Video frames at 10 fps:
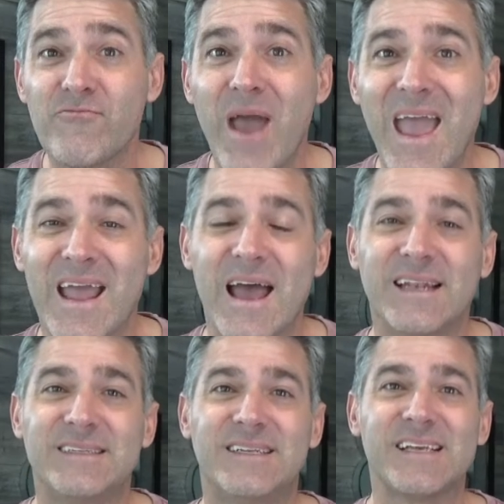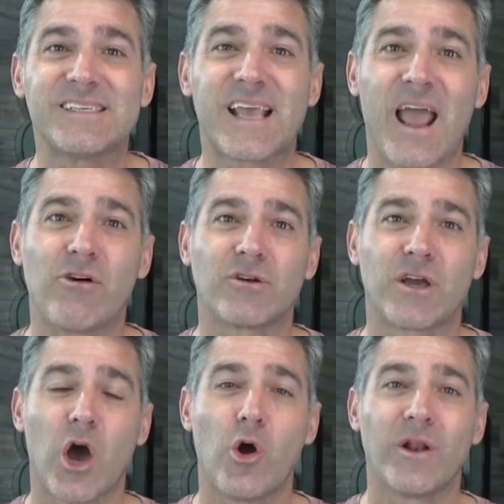May, discount
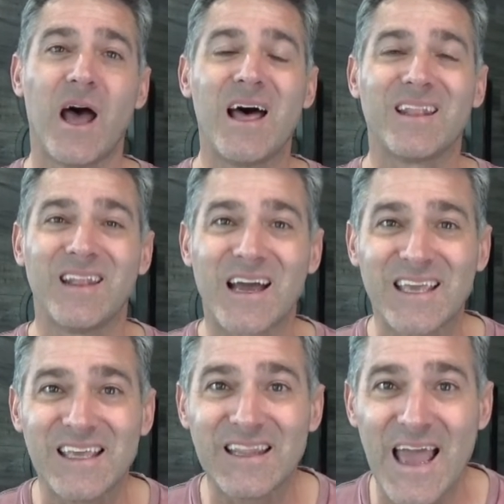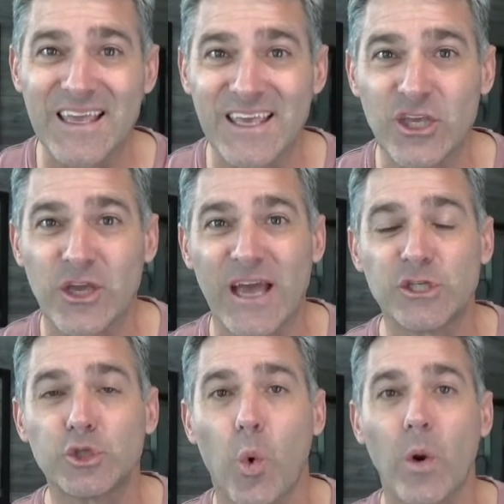code LuckyLanky, you
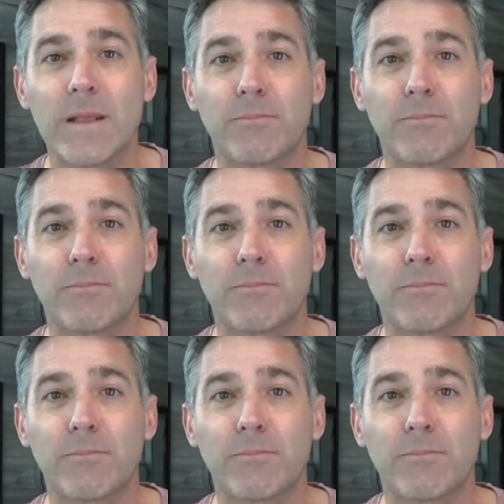get twenty